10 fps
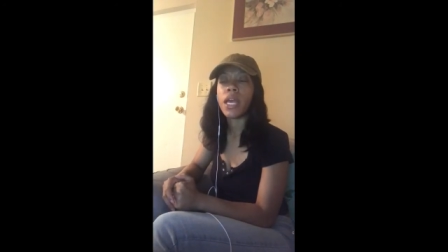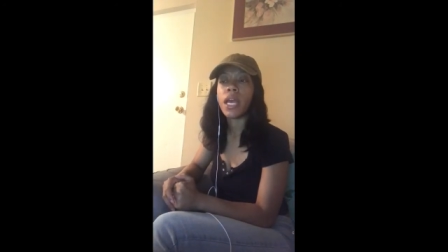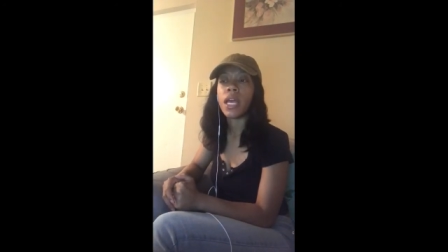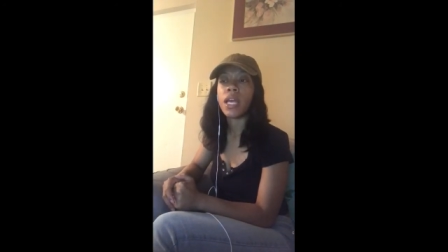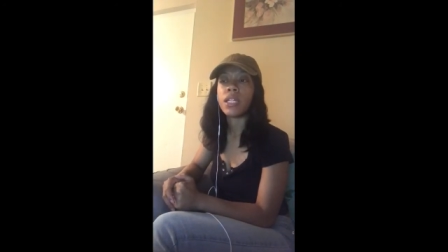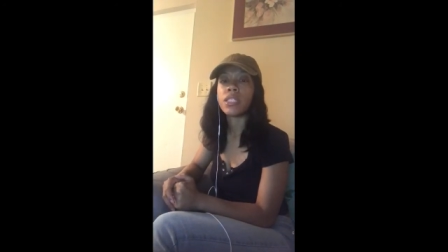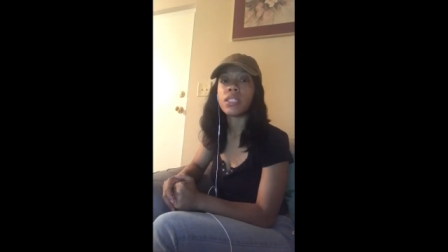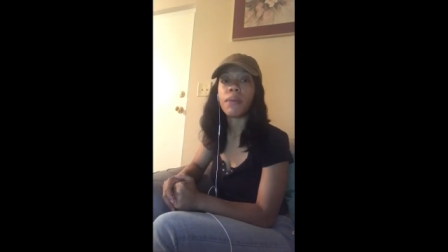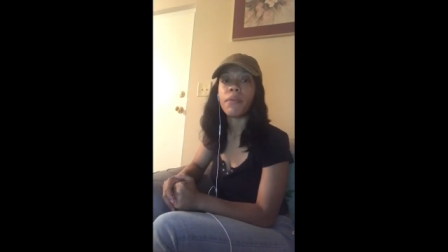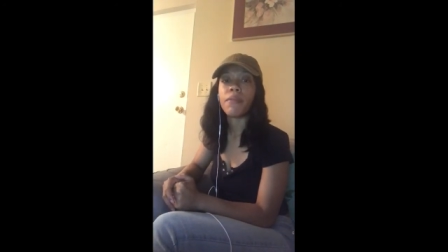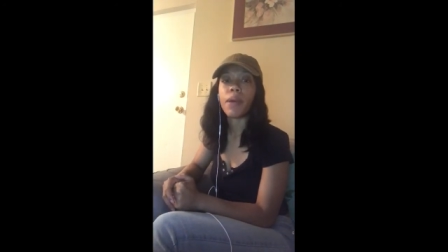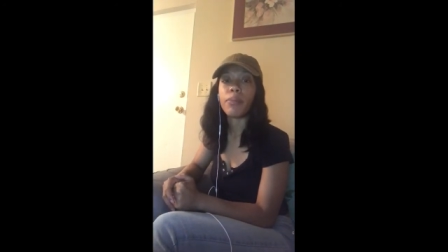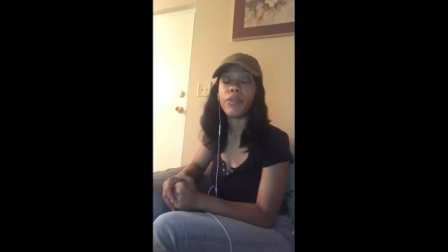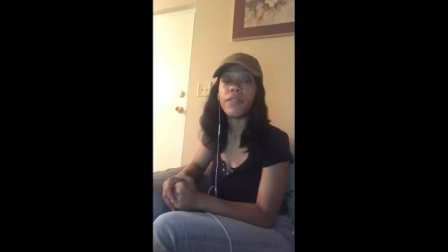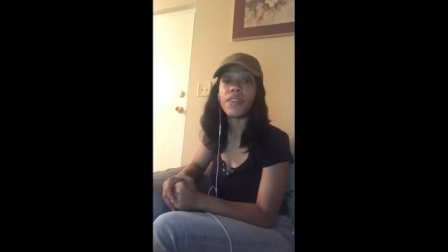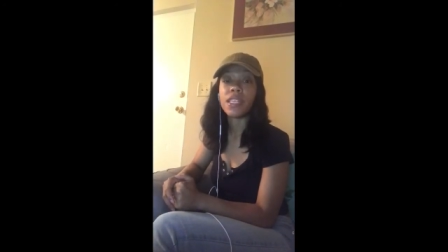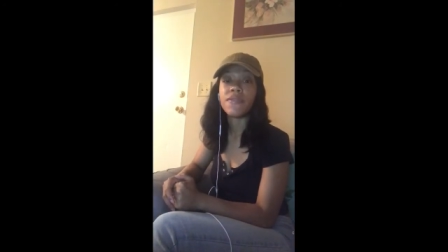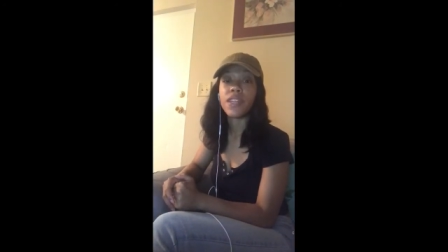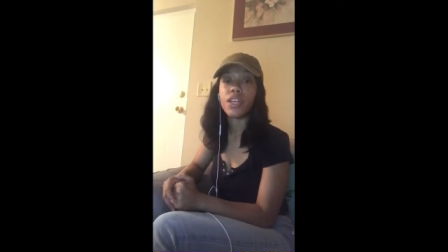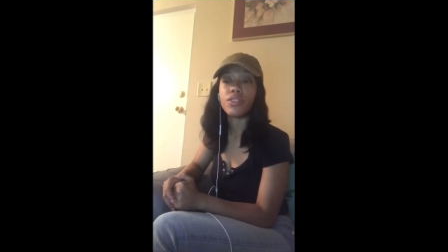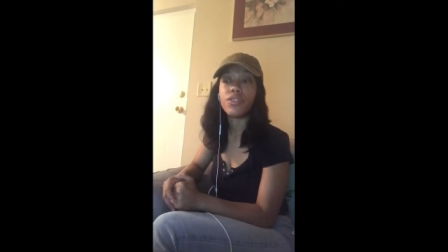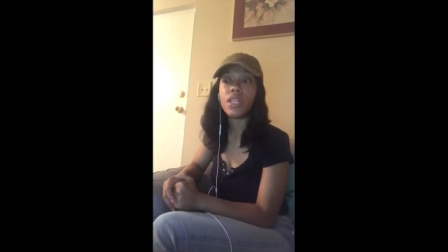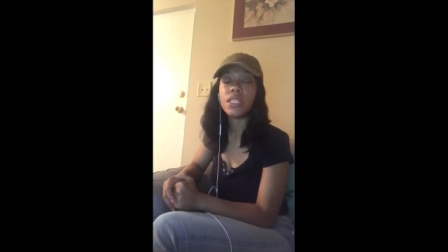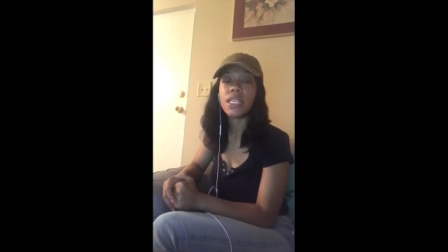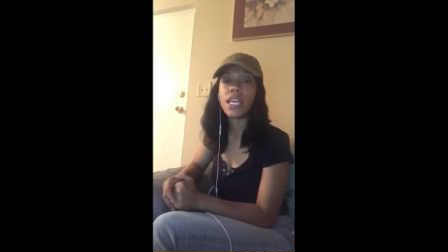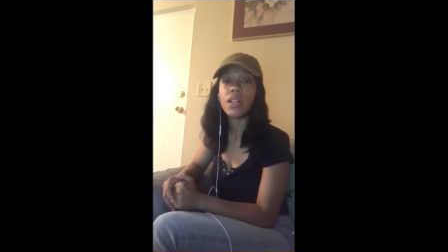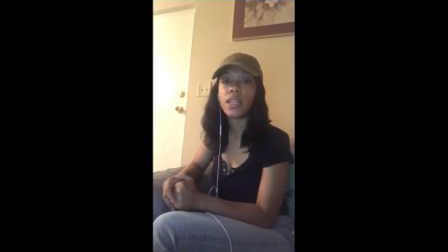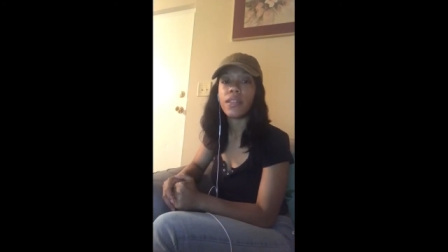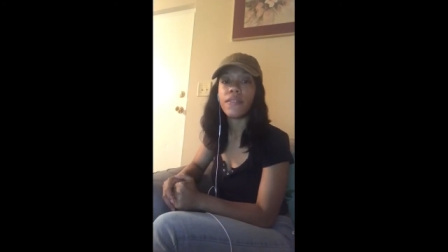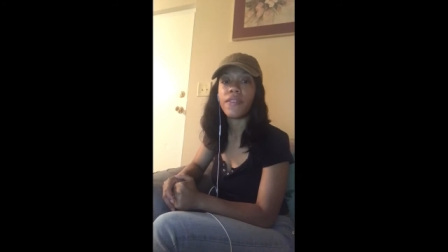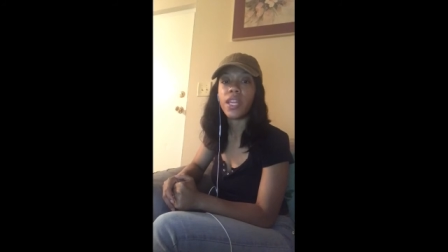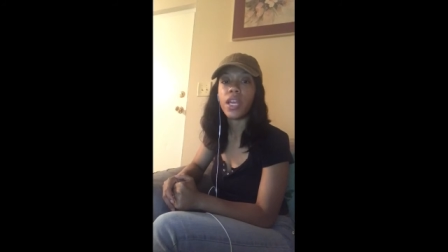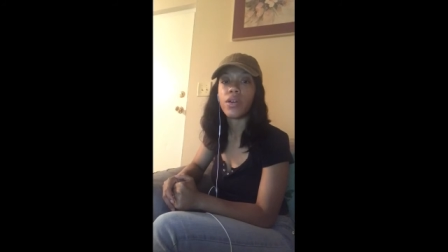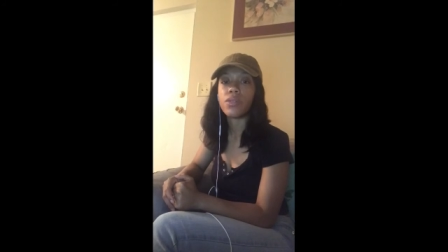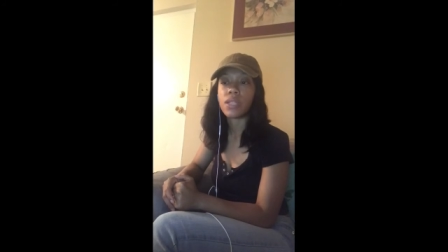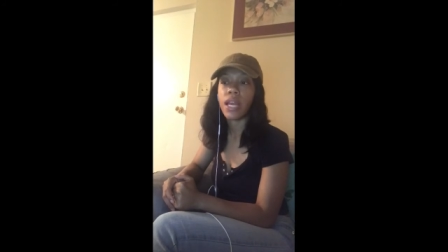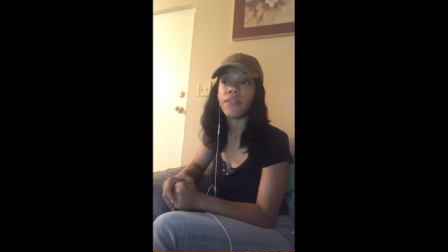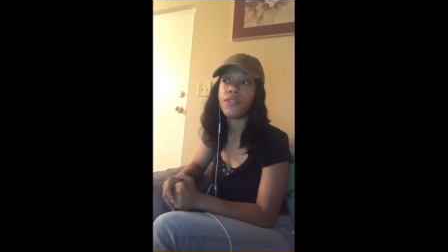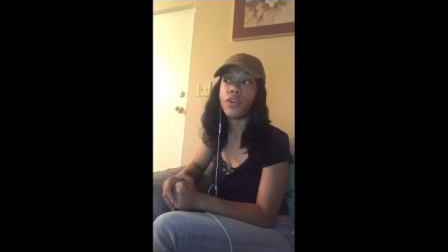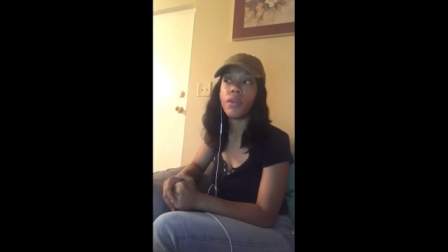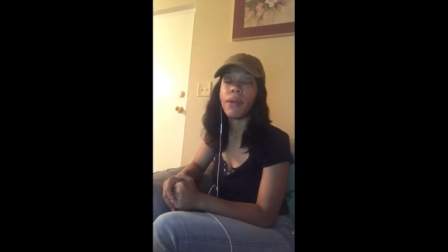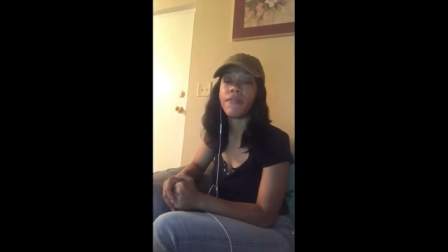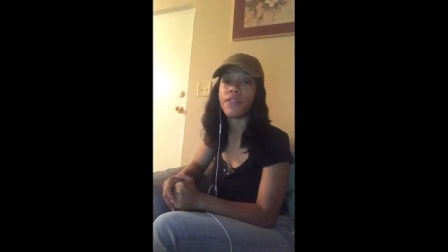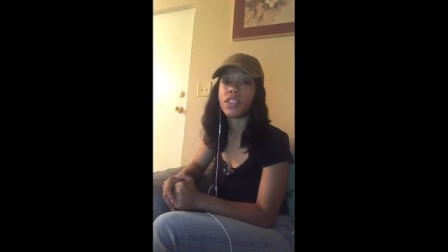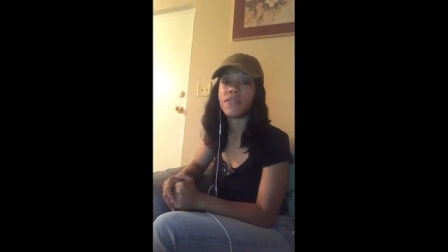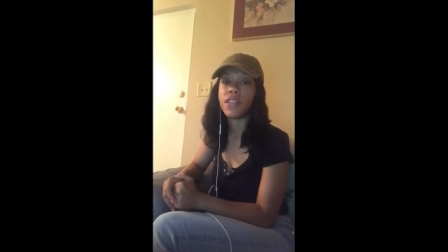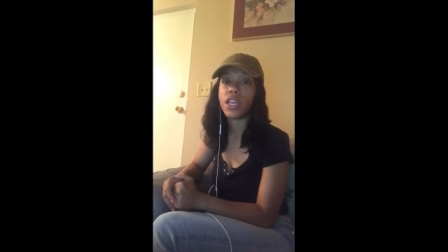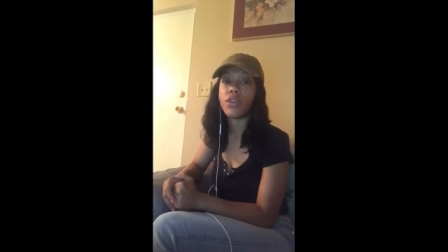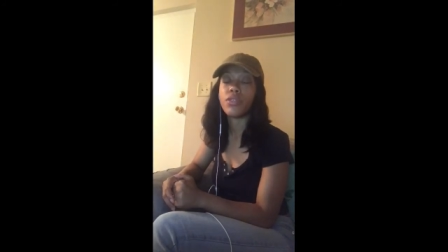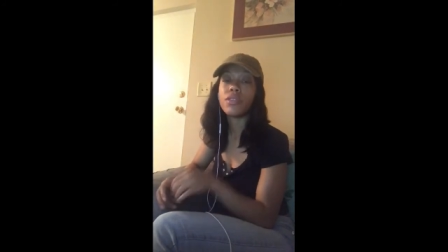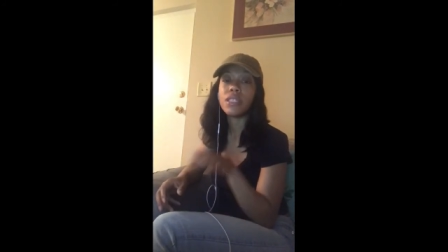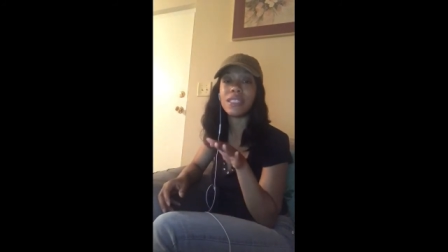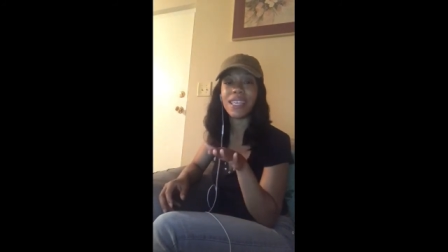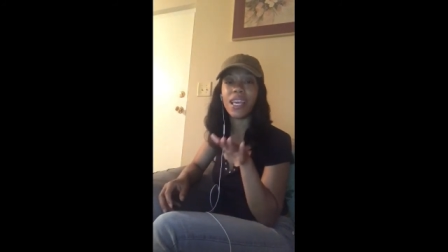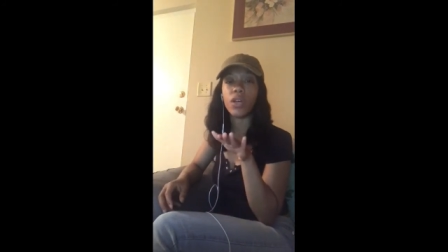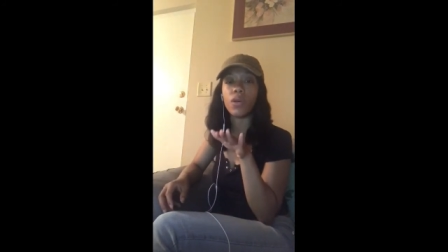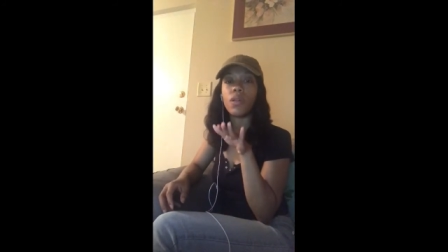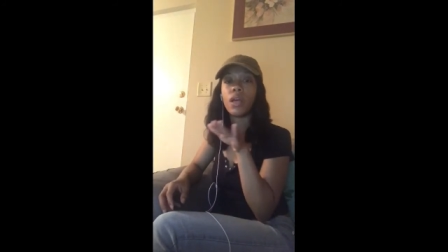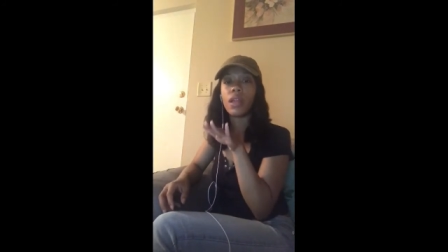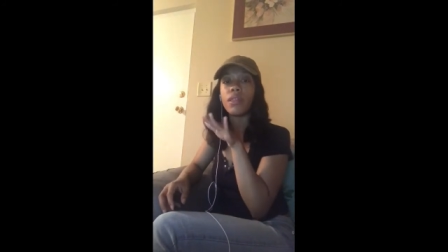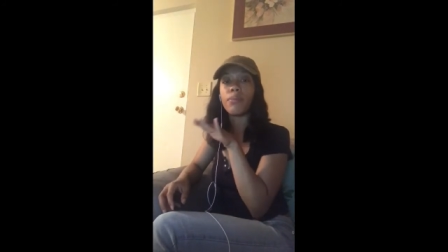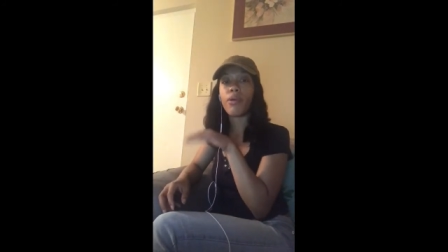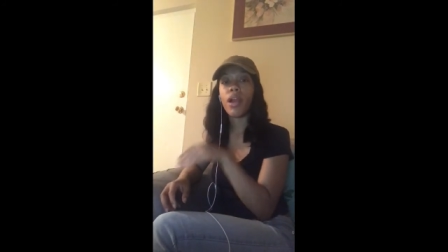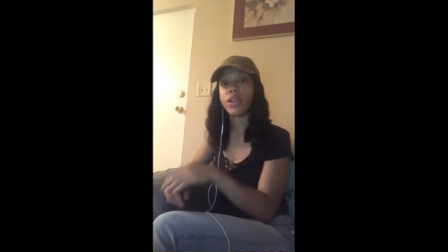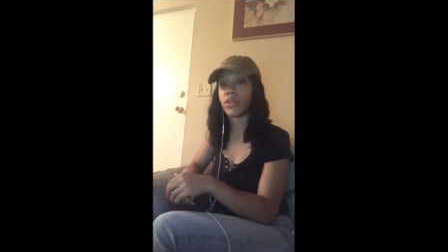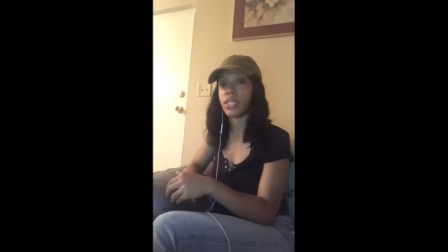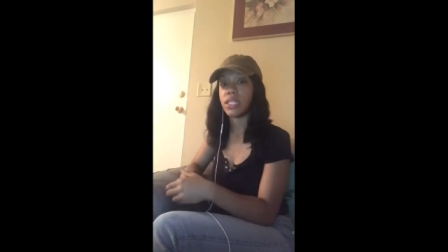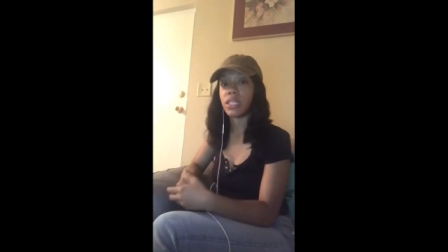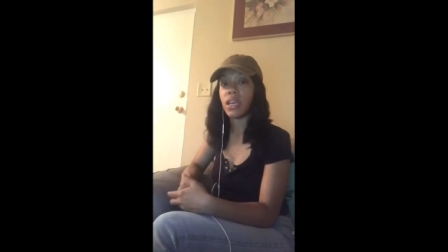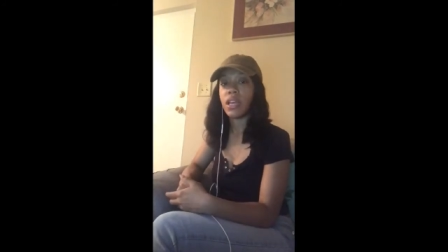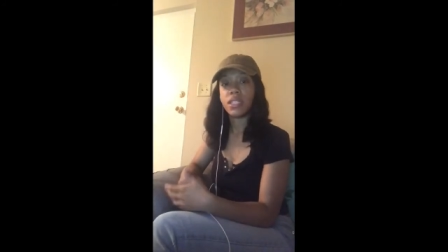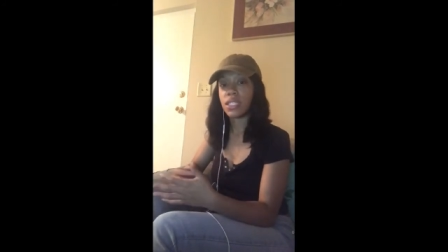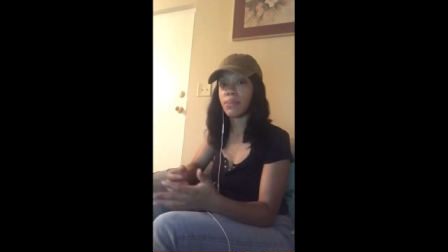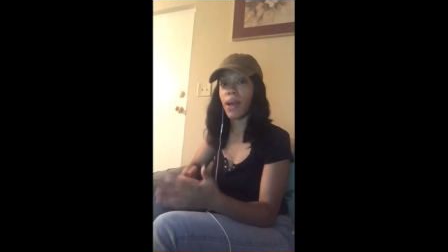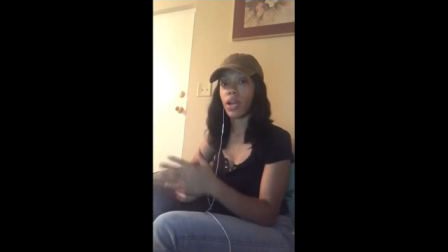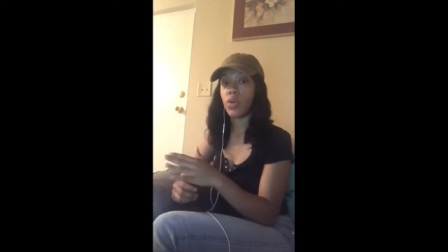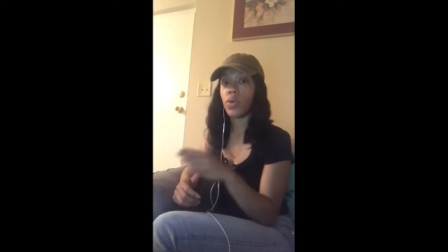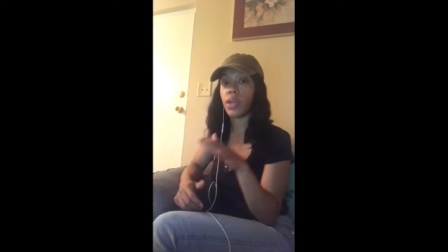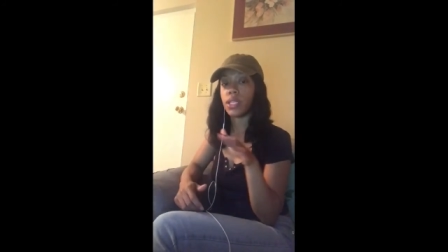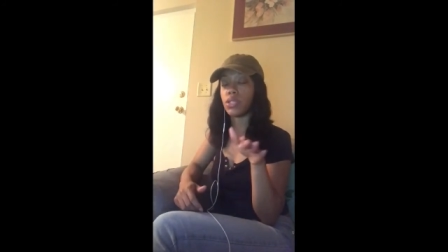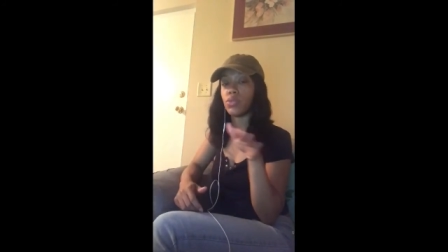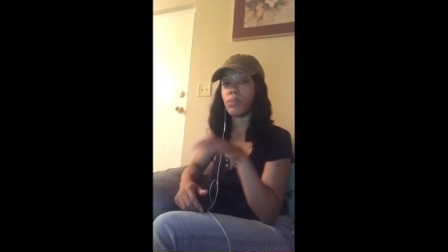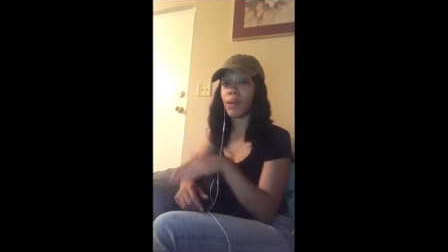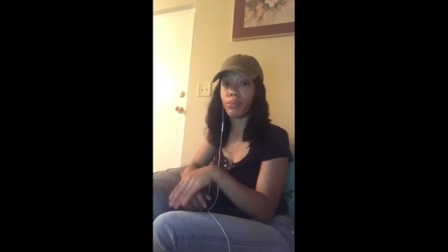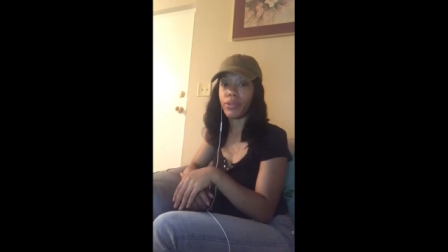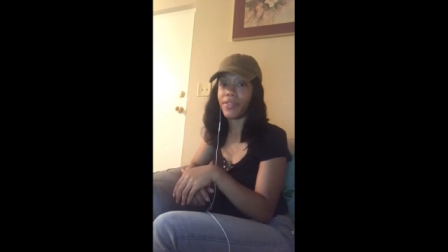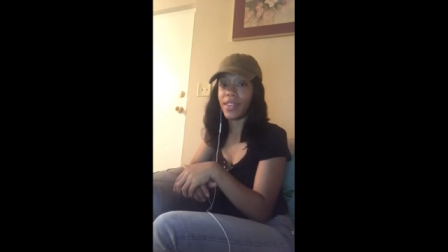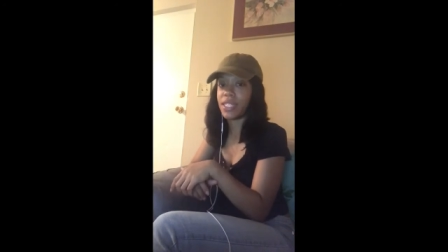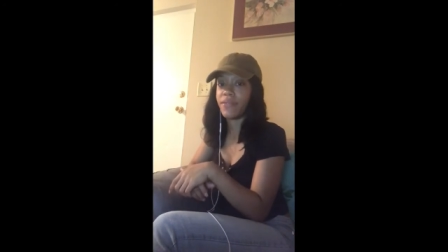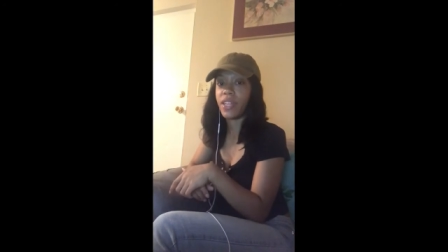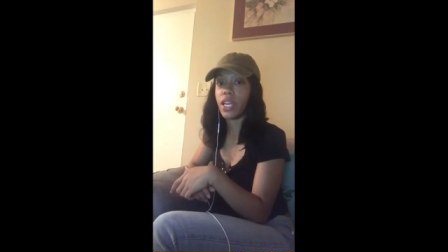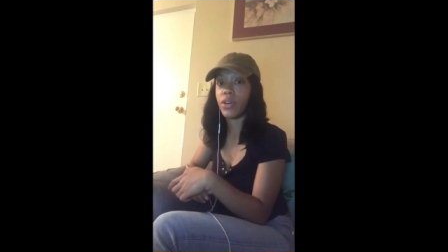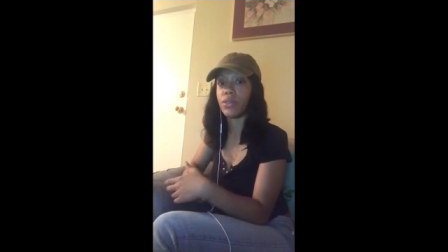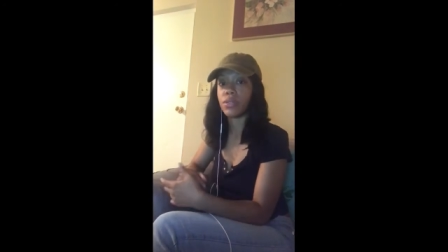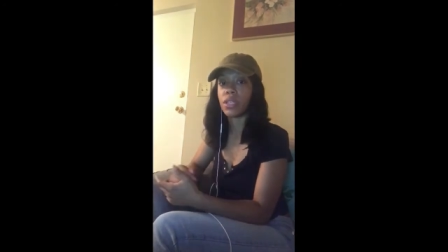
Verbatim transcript: and some of my previous videos, you can tell in the videos, like if you go to my first video, you can tell the progress just by going to my previous videos.